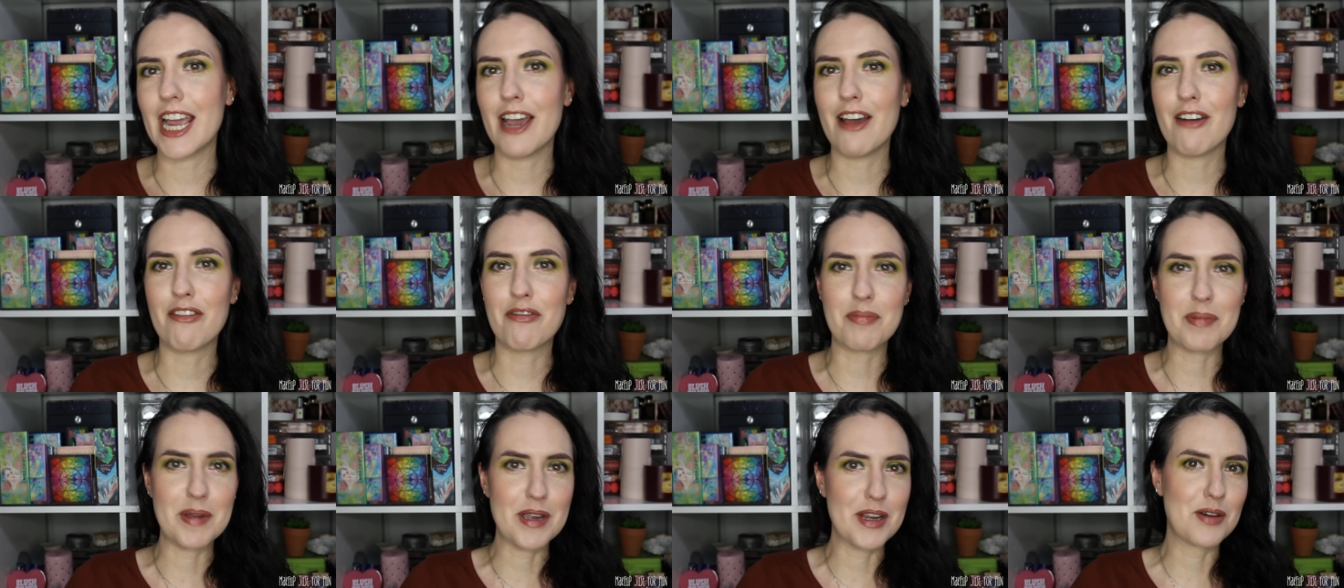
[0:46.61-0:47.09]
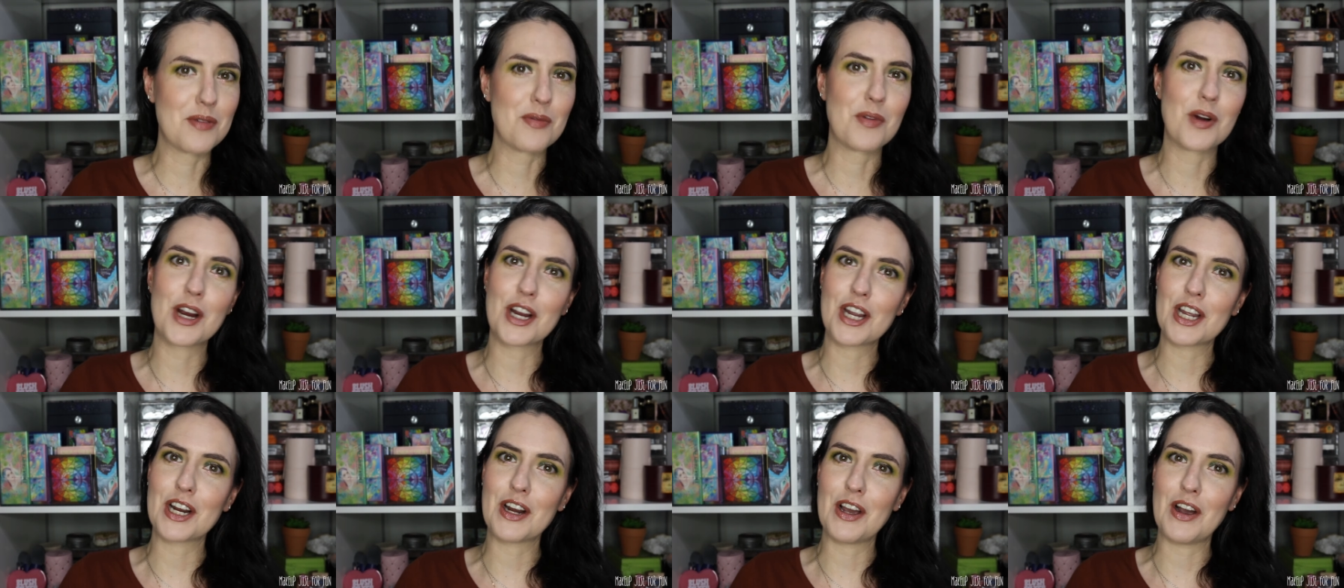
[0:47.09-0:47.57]
have been
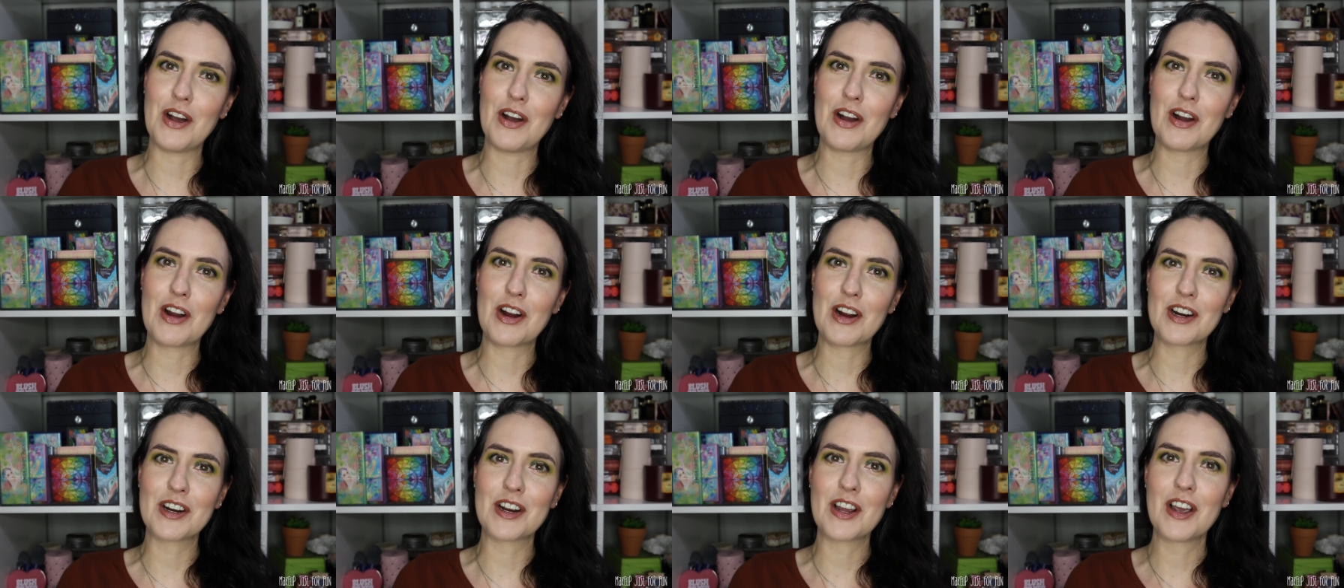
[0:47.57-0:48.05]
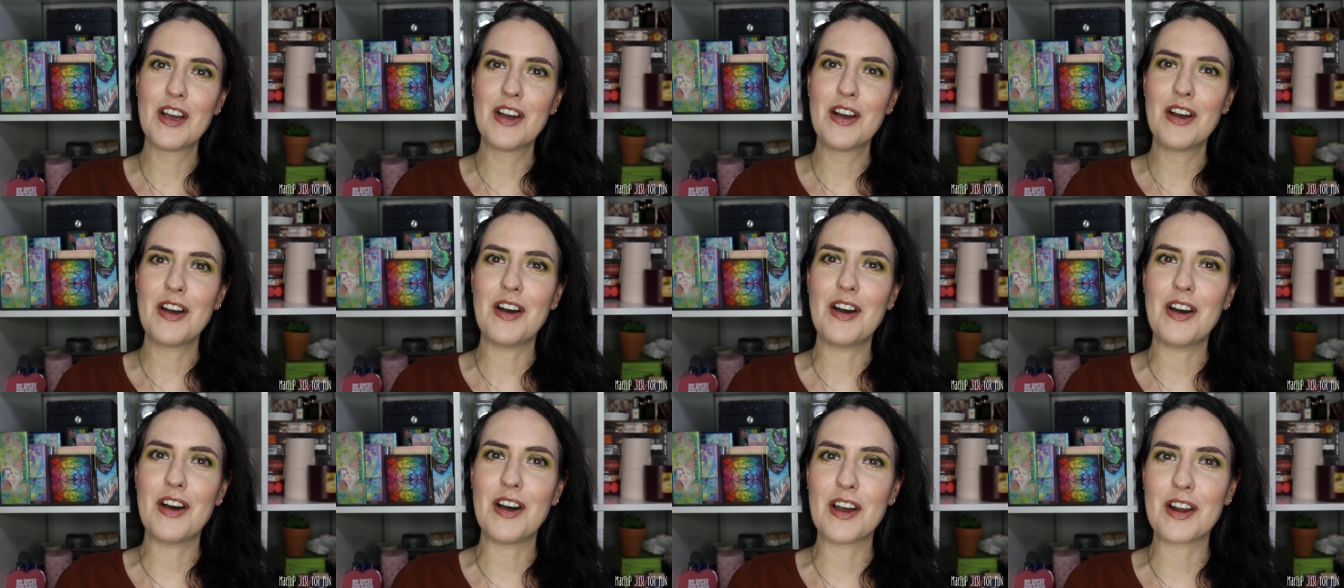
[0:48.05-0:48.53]
working hard
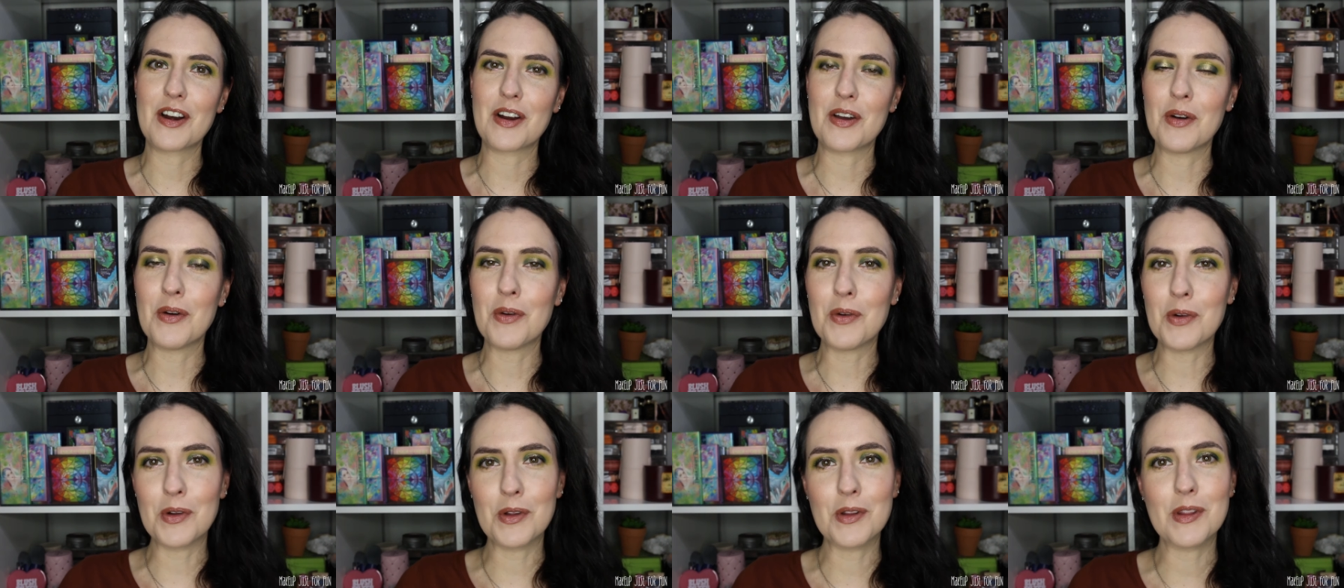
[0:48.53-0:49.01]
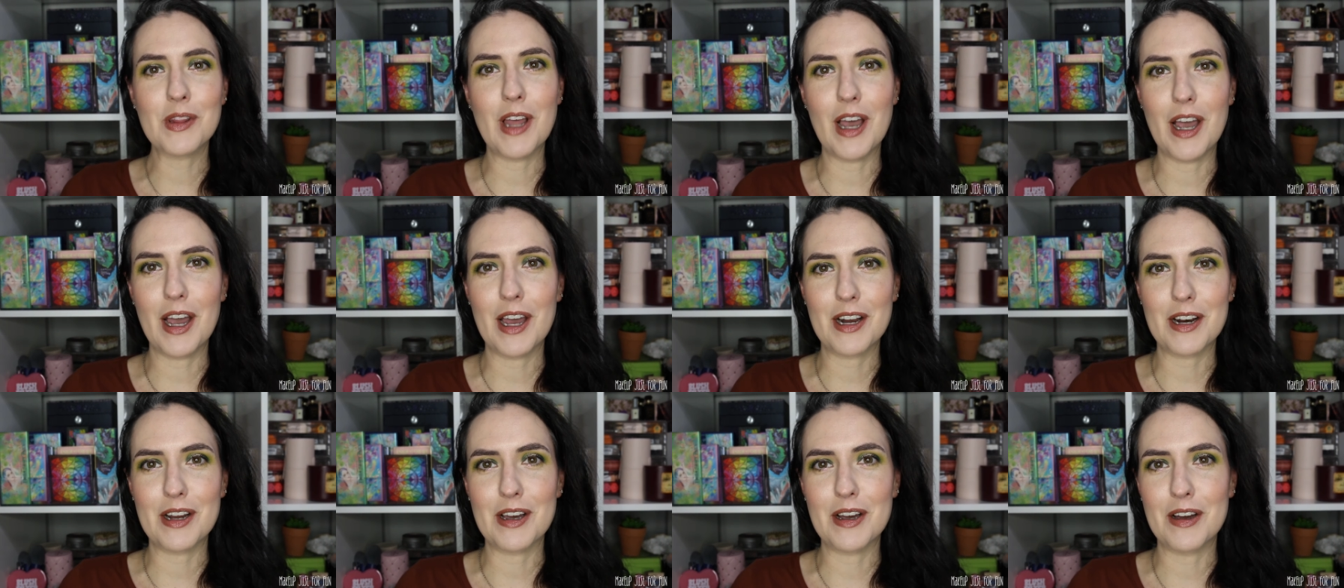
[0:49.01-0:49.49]
on a whole
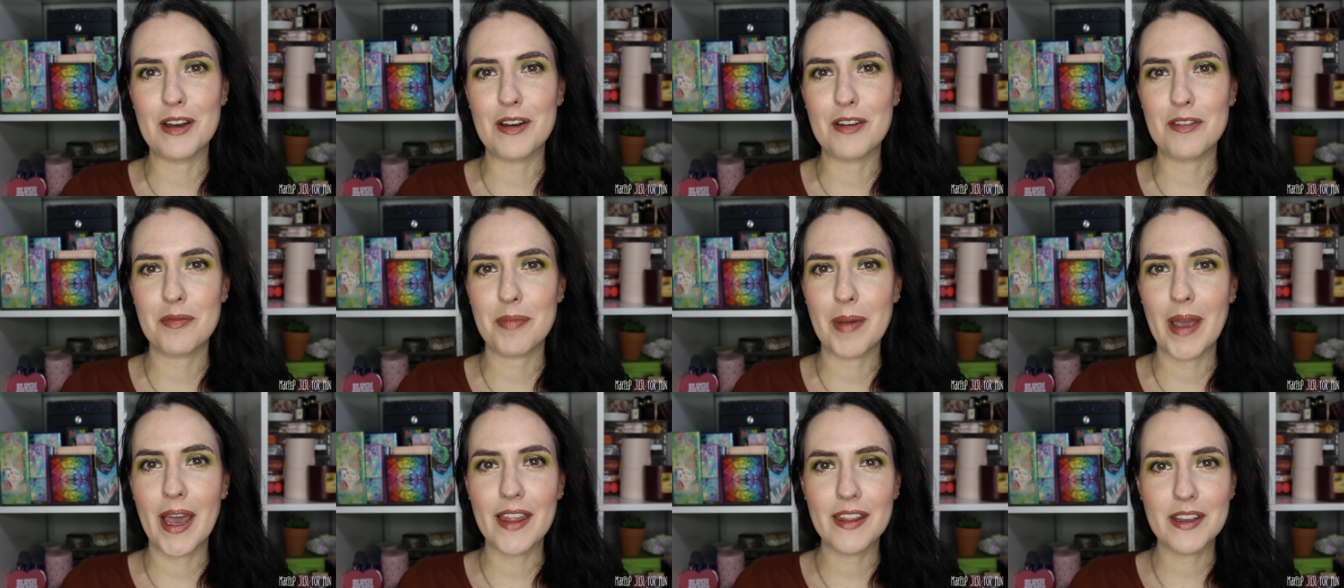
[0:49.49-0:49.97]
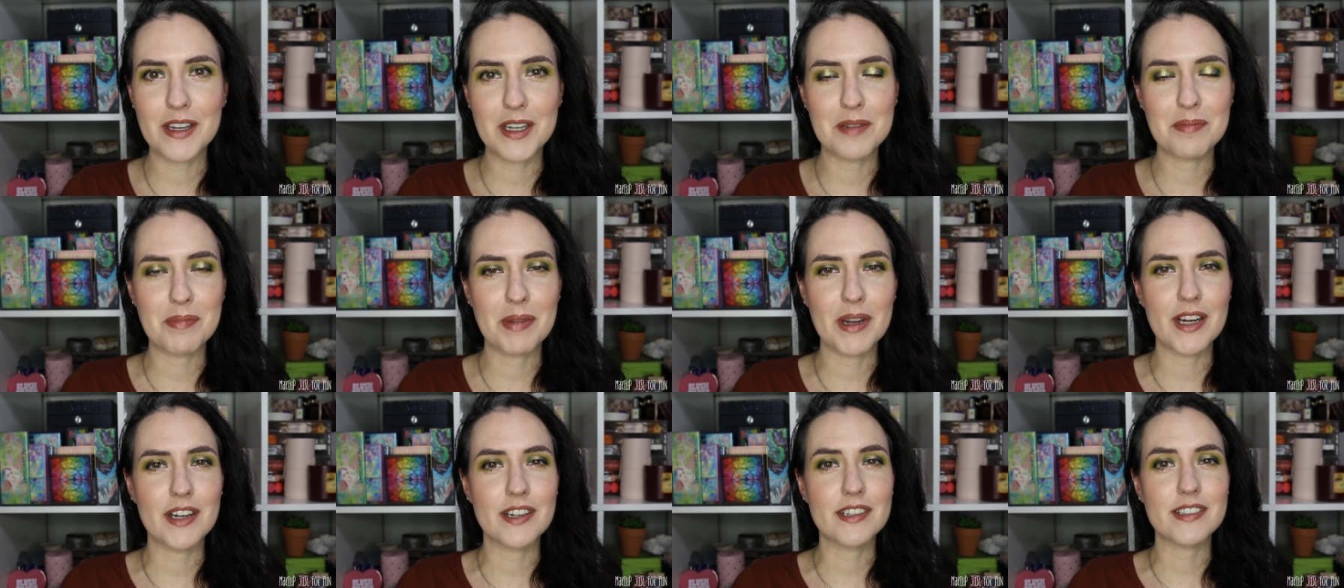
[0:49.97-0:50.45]
lot of palette
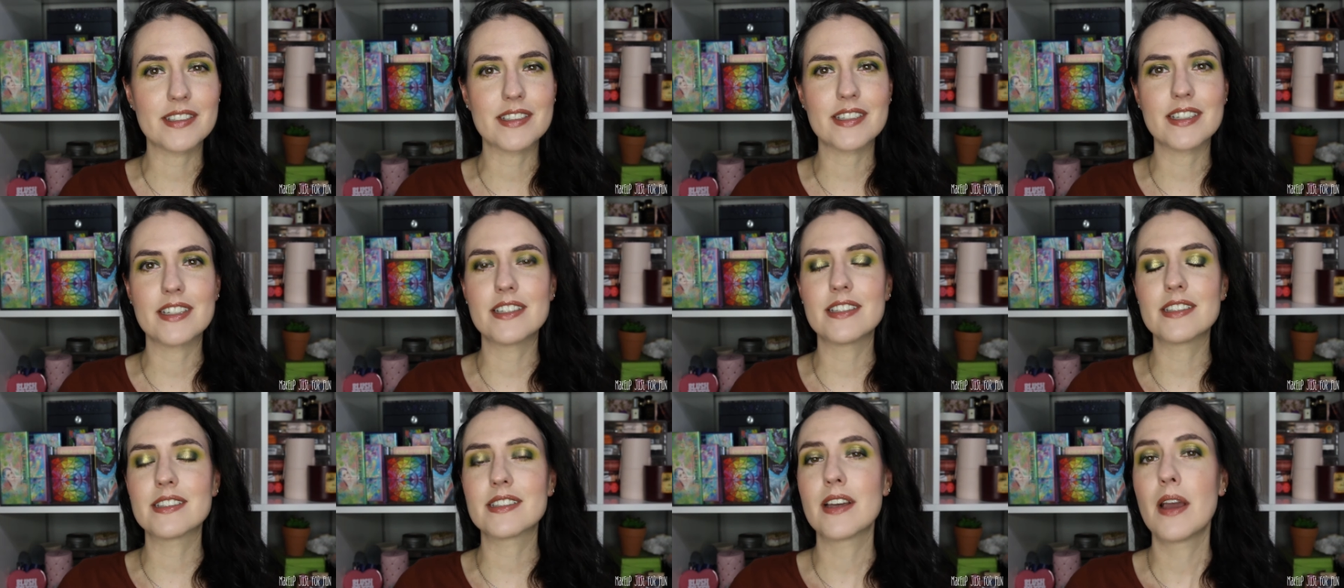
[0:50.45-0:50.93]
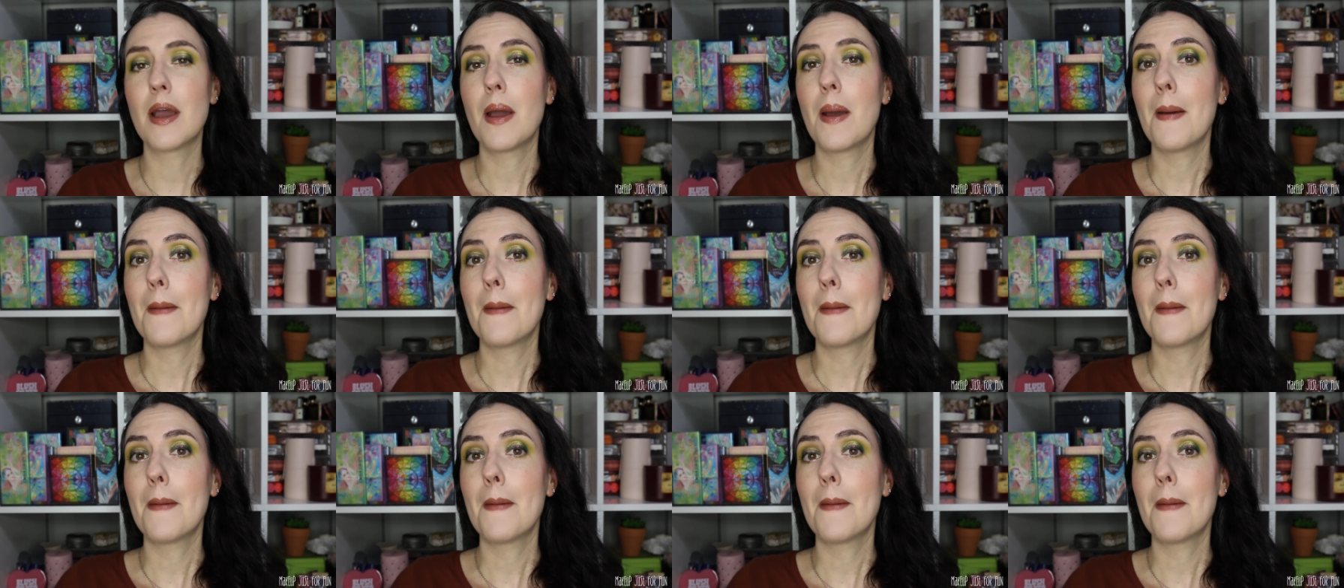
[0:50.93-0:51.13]
comparisons.